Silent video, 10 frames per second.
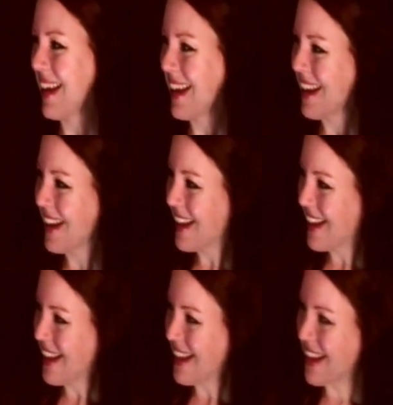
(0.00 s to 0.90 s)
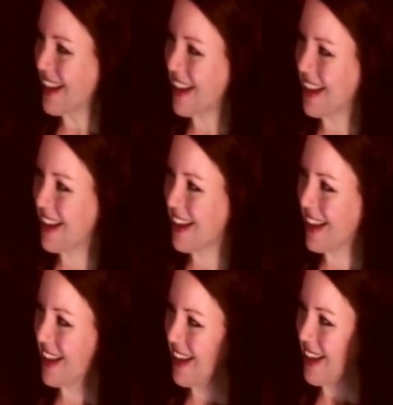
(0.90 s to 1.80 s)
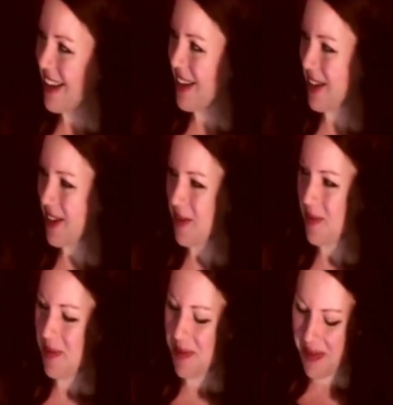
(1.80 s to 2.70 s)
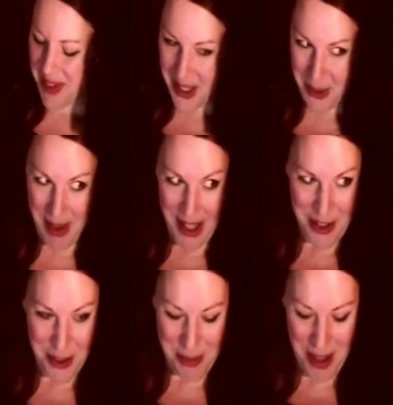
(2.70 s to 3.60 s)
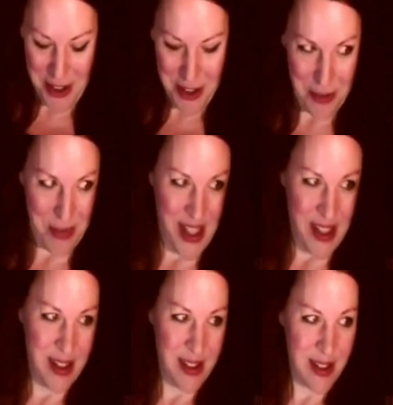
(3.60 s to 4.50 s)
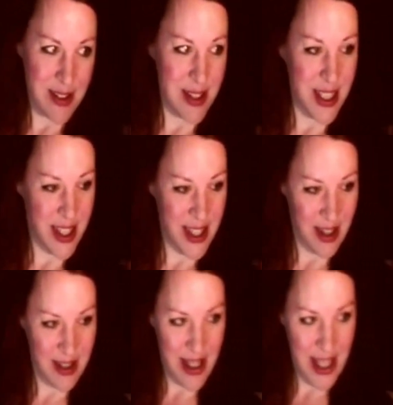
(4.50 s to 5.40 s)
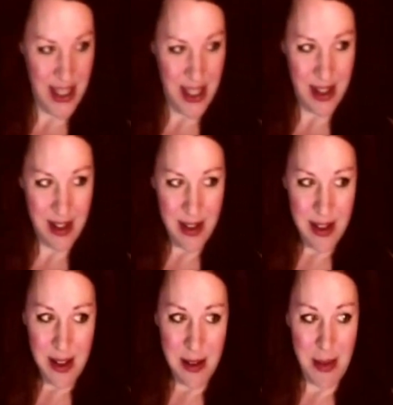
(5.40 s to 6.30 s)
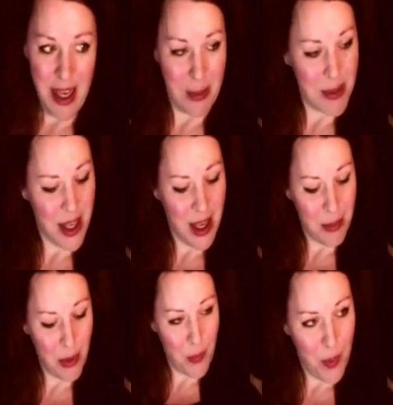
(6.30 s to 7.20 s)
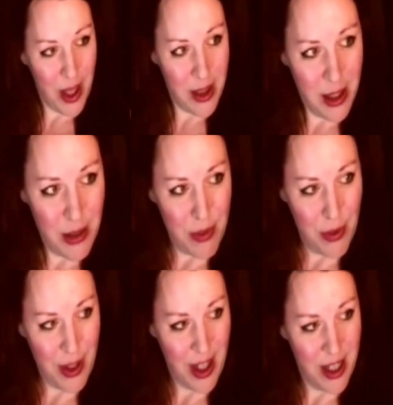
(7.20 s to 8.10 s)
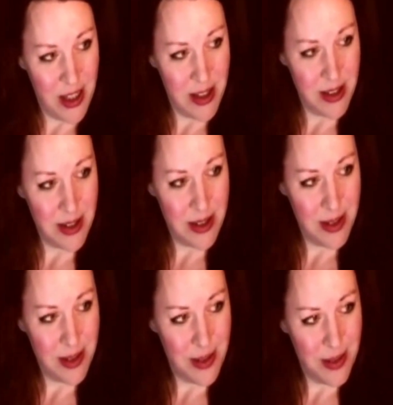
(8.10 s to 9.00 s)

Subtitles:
Alexei Fyodorovich. Isn't she lovely? You make too much of me, dear young lady. Perhaps I am not worthy of your kindness.